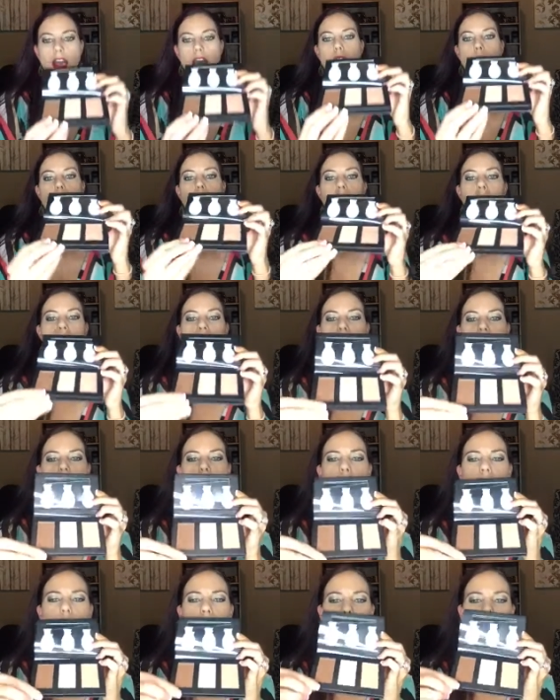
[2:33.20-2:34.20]
Um, they
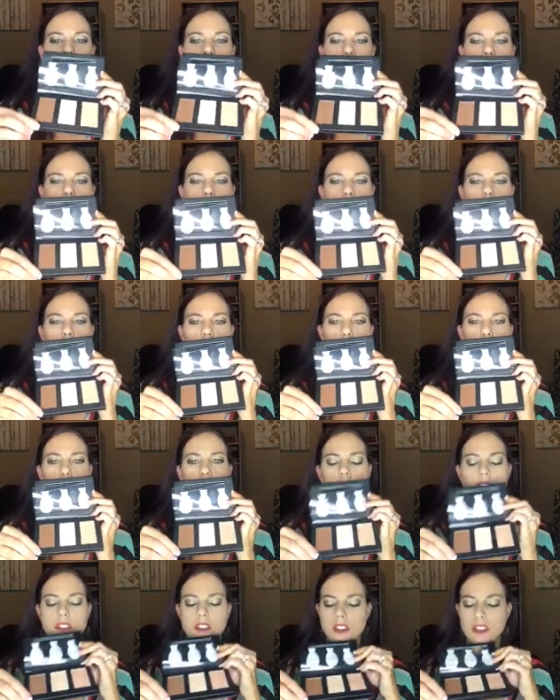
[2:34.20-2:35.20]
have a little
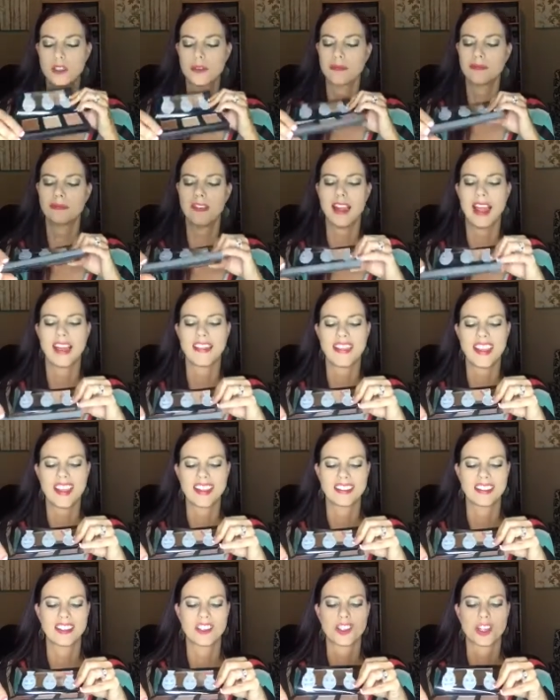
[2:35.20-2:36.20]
shimmer to them. I
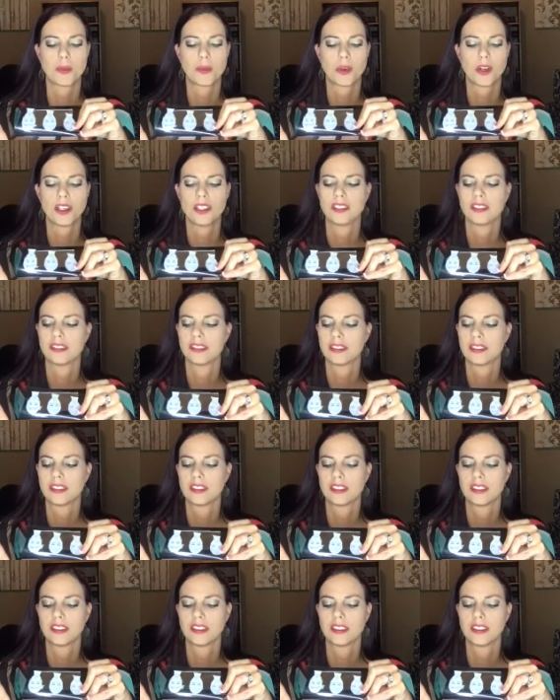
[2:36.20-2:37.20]
think it's a shimmer.
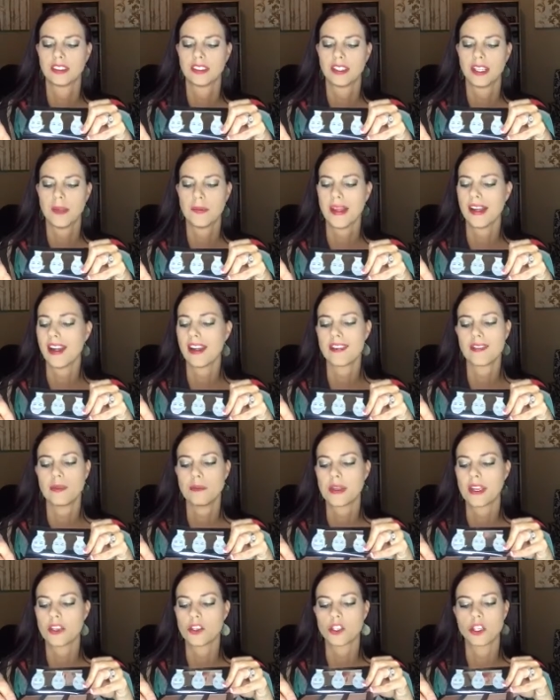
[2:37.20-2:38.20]
It may not
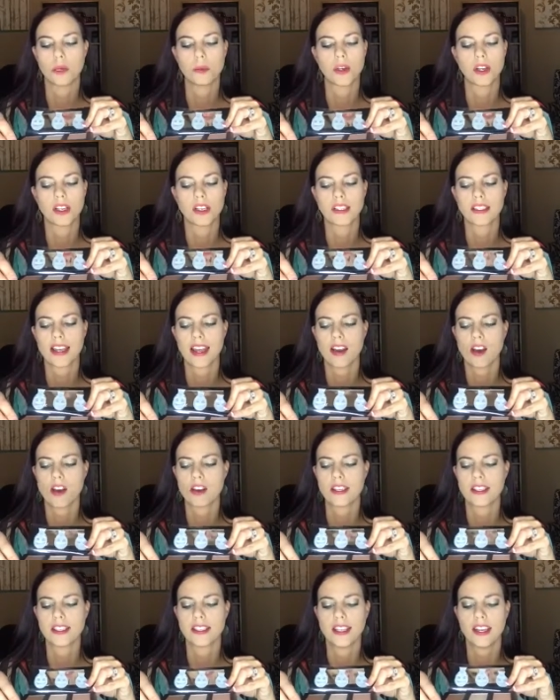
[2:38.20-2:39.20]
even be a shimmer. It's kind of
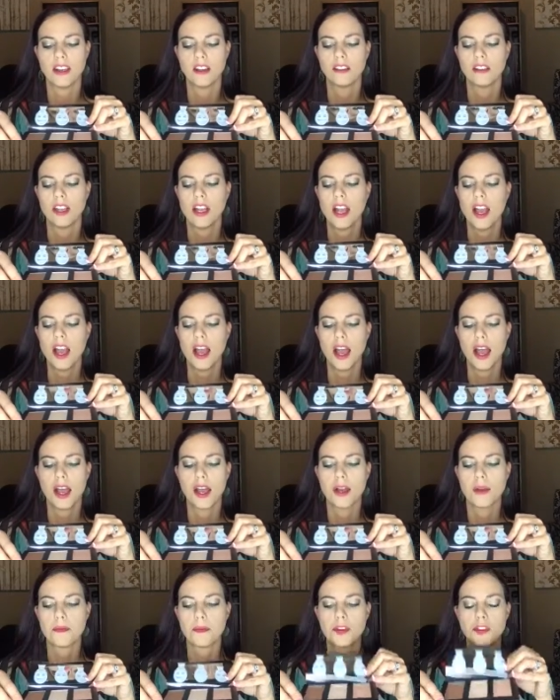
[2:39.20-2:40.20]
hard to tell.
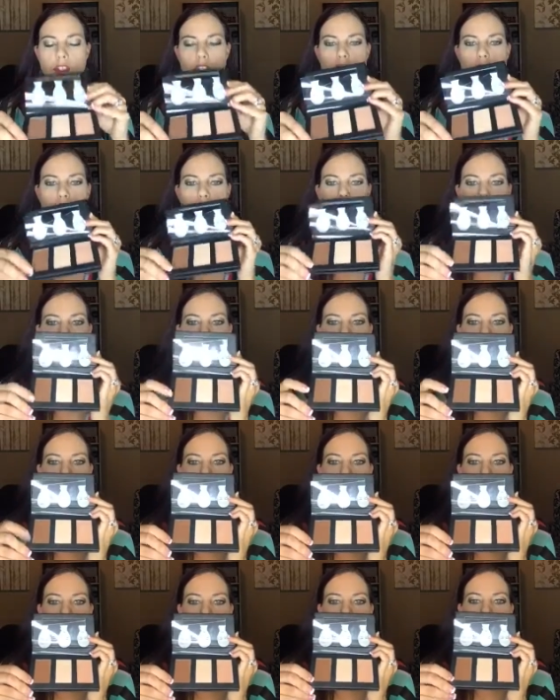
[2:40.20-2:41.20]
Um, there's a, a
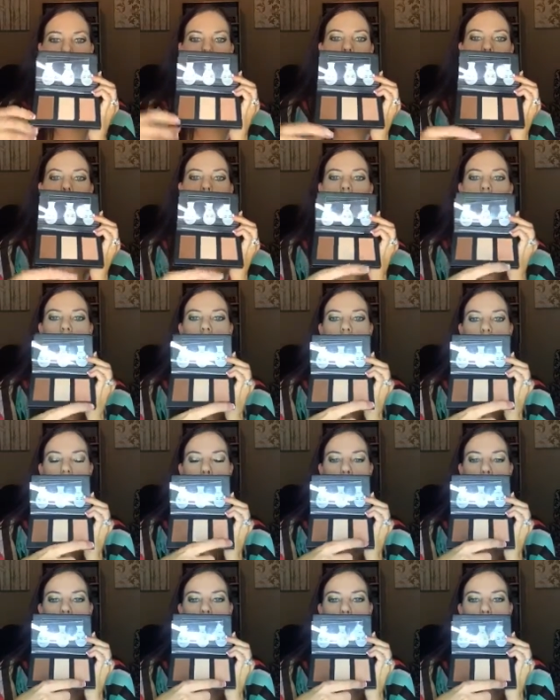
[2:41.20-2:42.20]
darker color,
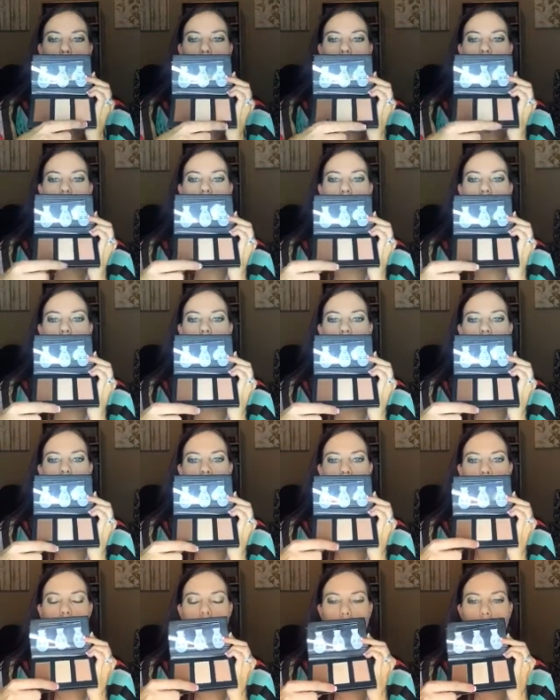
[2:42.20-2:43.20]
then more of a pinky color,
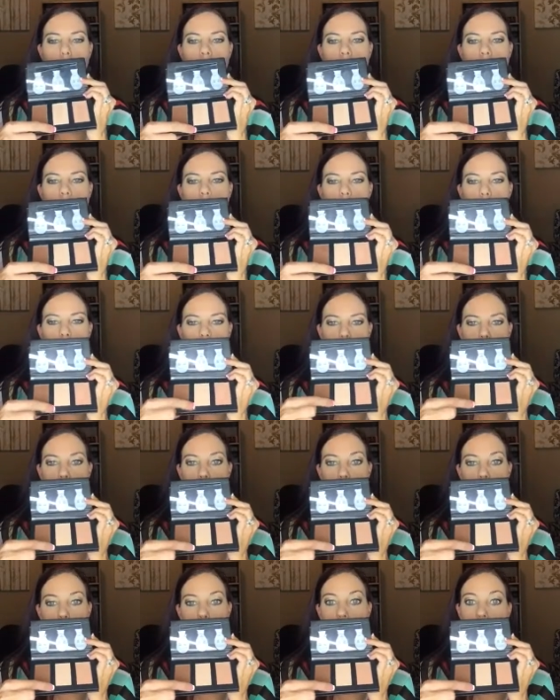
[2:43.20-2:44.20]
and then this white color, which I'm
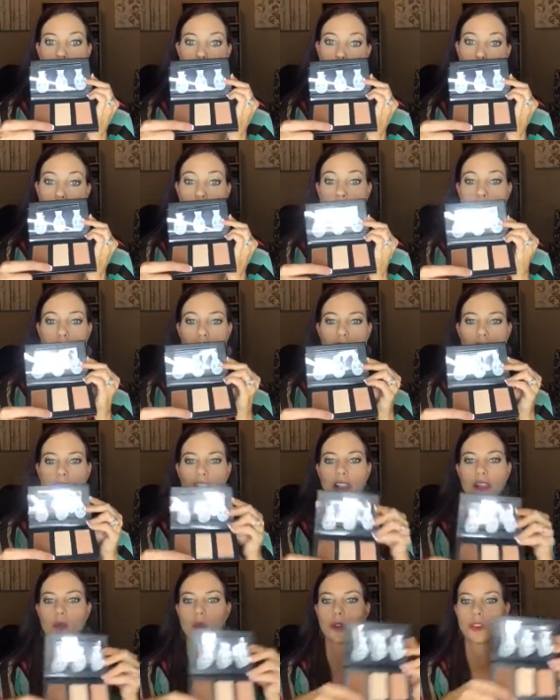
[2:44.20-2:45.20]
assuming is going to be for
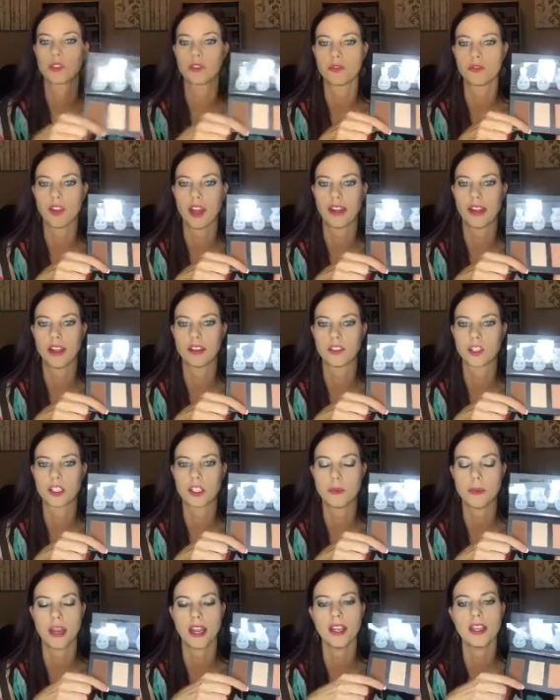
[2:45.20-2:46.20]
highlighting. We'll find out in
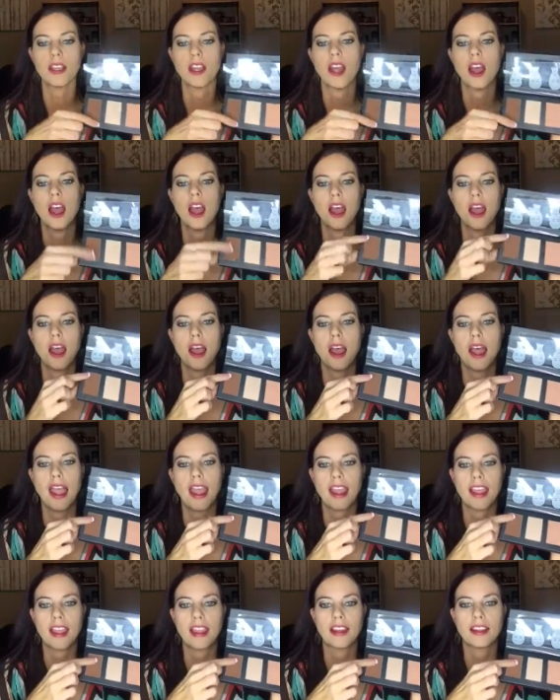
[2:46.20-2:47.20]
just a minute.
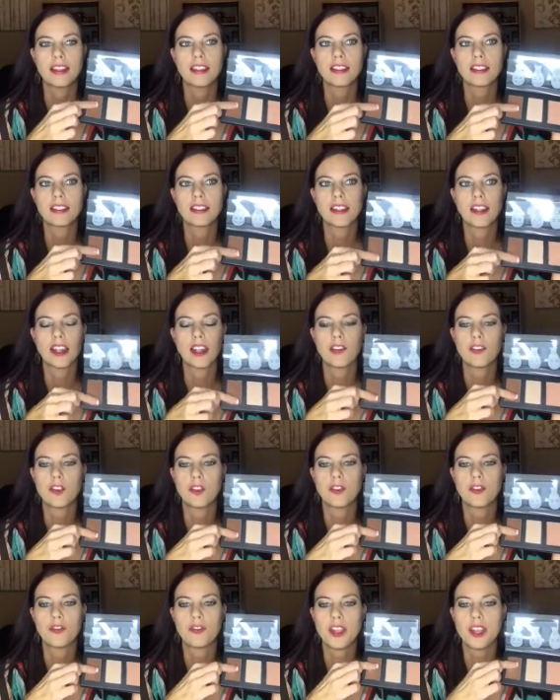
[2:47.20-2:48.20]
And if
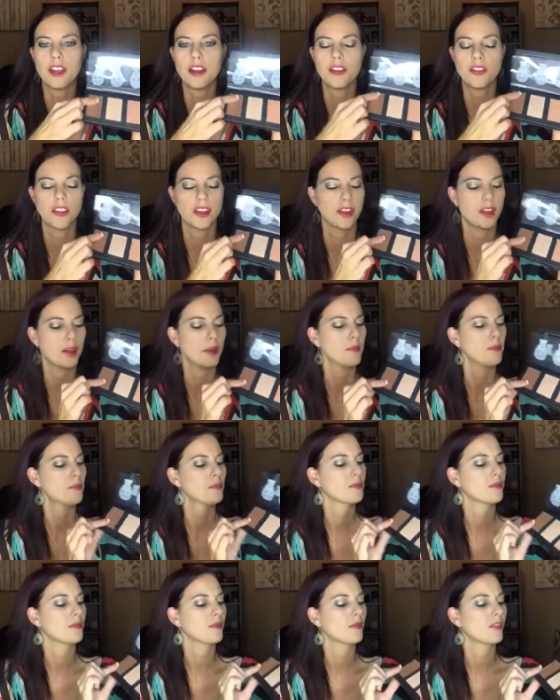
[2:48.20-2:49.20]
you feel them,